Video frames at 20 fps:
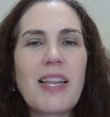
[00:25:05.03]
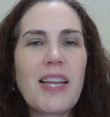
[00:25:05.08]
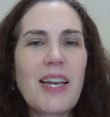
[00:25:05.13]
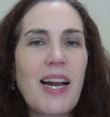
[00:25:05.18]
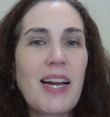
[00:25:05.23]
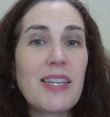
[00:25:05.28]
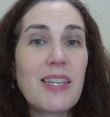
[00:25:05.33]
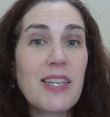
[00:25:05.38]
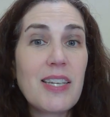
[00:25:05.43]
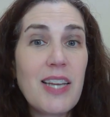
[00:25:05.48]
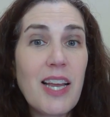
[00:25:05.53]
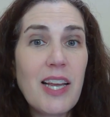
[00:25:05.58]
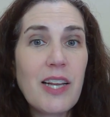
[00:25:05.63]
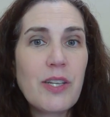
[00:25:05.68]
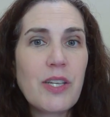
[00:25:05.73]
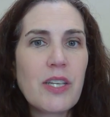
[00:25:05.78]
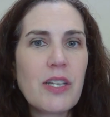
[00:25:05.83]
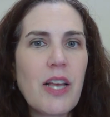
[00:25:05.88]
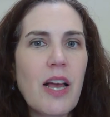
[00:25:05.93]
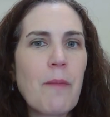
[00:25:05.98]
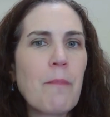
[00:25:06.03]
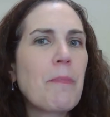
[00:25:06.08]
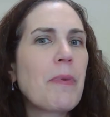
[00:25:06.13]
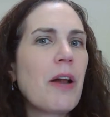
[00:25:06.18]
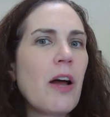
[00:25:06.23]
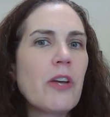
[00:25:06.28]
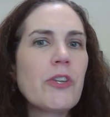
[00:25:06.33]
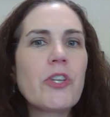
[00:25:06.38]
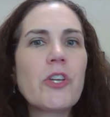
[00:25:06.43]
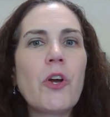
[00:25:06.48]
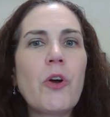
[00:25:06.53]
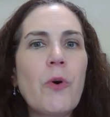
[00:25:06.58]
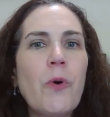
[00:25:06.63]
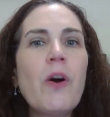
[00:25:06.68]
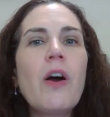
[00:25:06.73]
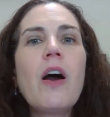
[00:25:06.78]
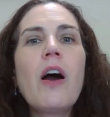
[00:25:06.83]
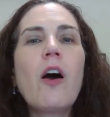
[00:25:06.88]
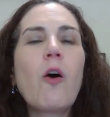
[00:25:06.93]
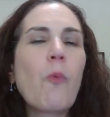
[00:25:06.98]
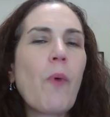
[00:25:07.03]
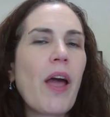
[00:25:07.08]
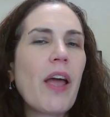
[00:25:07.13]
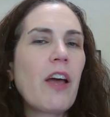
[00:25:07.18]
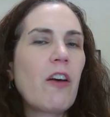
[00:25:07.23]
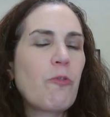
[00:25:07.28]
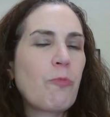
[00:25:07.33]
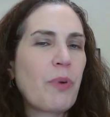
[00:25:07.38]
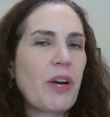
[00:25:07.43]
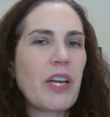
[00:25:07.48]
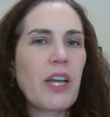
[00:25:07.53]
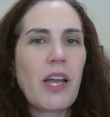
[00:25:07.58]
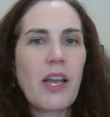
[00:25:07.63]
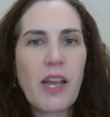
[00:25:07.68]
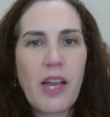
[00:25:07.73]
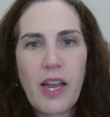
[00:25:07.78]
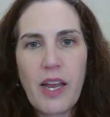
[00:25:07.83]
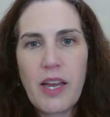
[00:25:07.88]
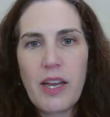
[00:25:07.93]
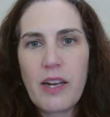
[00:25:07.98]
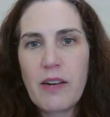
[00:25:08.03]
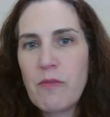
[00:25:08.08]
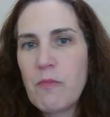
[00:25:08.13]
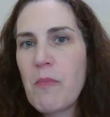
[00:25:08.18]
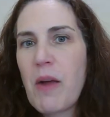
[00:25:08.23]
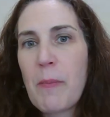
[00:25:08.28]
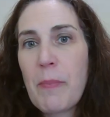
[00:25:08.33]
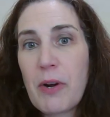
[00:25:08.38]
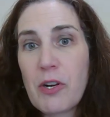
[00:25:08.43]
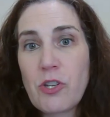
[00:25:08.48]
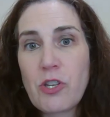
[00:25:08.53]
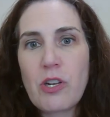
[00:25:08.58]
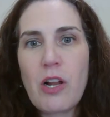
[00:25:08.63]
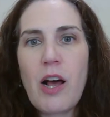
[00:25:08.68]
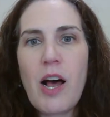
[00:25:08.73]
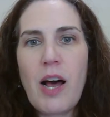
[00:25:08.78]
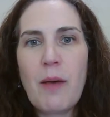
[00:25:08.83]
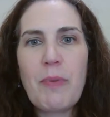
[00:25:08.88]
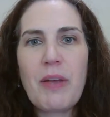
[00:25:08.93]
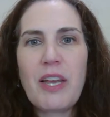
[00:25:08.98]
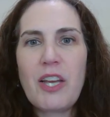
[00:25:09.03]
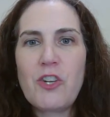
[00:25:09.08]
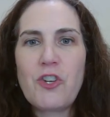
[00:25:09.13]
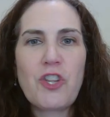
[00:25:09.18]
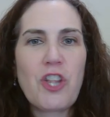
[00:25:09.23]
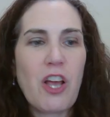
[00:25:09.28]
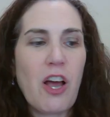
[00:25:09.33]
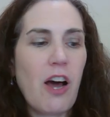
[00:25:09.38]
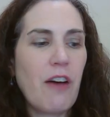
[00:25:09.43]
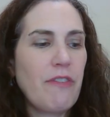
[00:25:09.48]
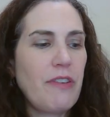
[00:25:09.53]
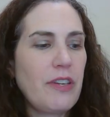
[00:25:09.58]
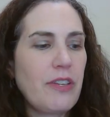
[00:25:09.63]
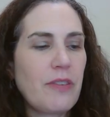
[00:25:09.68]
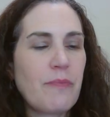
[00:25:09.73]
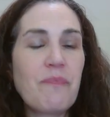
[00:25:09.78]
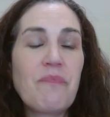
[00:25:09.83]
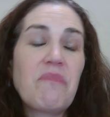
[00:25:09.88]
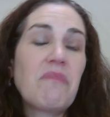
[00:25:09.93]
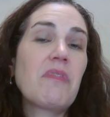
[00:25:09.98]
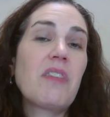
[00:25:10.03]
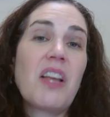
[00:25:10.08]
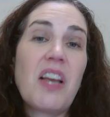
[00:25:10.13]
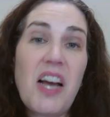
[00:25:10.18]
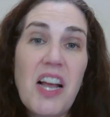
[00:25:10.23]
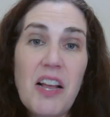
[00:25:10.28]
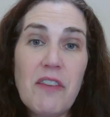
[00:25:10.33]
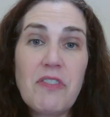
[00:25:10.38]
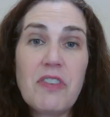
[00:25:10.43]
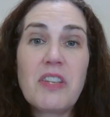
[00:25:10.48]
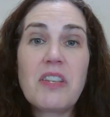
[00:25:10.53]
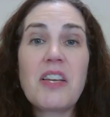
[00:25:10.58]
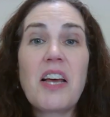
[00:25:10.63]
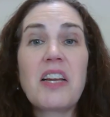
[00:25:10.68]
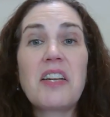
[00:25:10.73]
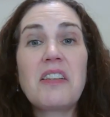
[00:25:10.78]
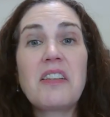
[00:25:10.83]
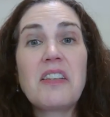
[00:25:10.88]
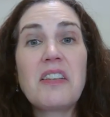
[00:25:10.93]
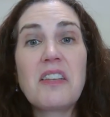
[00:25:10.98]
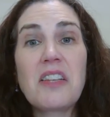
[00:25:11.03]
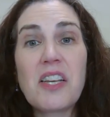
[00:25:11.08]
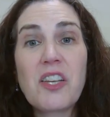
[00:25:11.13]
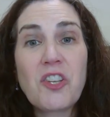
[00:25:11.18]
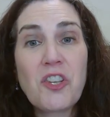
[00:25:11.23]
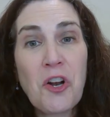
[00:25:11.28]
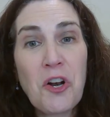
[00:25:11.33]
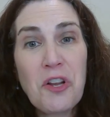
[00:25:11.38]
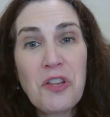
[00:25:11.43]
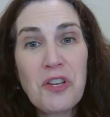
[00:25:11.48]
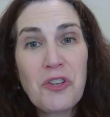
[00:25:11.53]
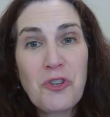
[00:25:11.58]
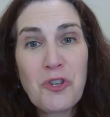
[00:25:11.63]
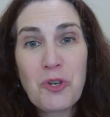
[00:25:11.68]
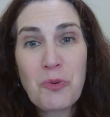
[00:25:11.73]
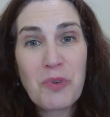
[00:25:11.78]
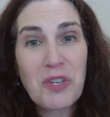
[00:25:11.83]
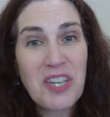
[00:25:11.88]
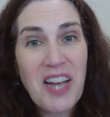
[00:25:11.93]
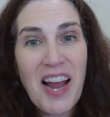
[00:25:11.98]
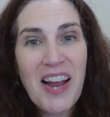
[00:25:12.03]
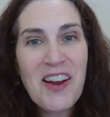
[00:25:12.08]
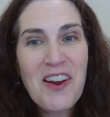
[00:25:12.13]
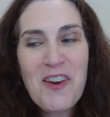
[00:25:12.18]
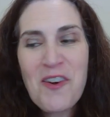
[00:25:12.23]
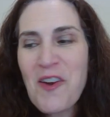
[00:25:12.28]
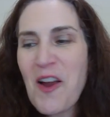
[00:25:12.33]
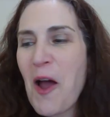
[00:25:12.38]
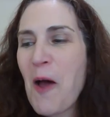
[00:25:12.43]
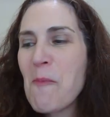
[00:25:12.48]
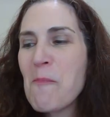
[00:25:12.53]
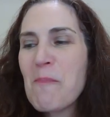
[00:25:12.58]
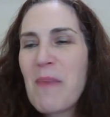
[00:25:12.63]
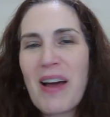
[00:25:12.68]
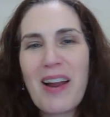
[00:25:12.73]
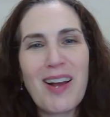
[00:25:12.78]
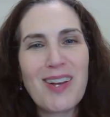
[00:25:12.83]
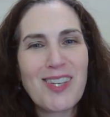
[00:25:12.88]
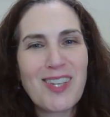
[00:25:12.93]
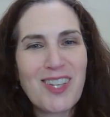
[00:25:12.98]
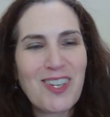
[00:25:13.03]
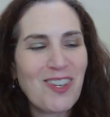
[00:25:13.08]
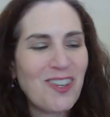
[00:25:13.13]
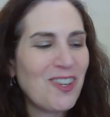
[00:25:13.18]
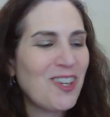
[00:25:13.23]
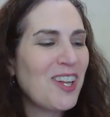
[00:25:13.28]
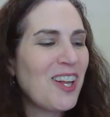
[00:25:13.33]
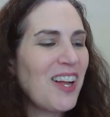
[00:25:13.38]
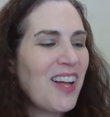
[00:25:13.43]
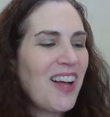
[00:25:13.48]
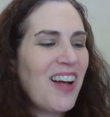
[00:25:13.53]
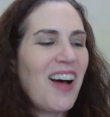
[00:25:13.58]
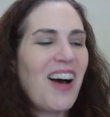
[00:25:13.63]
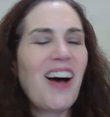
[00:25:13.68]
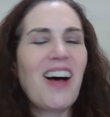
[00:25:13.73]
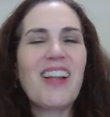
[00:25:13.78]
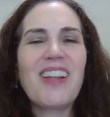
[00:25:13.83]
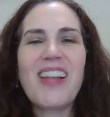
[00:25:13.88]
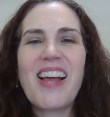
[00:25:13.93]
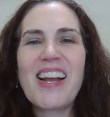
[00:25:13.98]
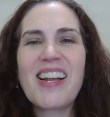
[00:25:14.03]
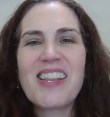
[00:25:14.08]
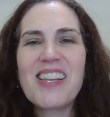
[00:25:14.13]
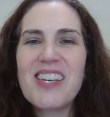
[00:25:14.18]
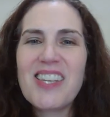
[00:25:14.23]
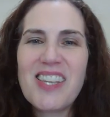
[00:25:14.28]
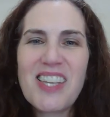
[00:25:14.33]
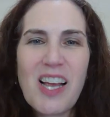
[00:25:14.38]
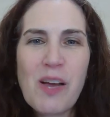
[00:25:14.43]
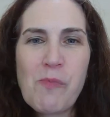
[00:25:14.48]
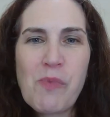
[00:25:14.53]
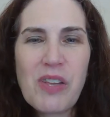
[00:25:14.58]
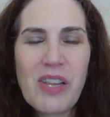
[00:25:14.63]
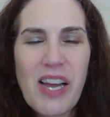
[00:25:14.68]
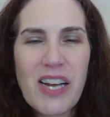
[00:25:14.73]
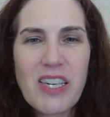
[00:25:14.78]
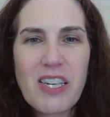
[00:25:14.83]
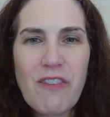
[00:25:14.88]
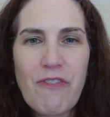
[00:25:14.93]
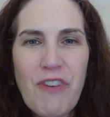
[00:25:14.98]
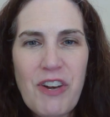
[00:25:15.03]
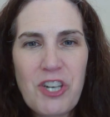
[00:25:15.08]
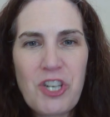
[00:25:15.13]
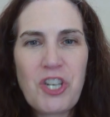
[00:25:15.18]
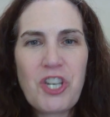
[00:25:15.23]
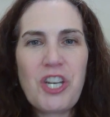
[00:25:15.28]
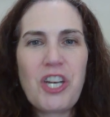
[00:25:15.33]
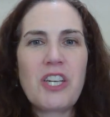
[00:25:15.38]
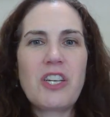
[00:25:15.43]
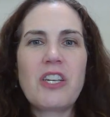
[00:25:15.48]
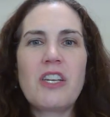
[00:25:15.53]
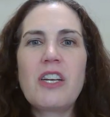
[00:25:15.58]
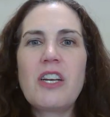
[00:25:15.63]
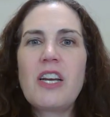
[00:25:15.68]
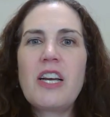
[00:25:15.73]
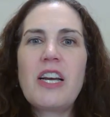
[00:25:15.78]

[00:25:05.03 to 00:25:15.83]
the United States, but also a way of bringing in my personal hobby into the office. I have decided since I started this to retire, but I still like this and would like to finish it,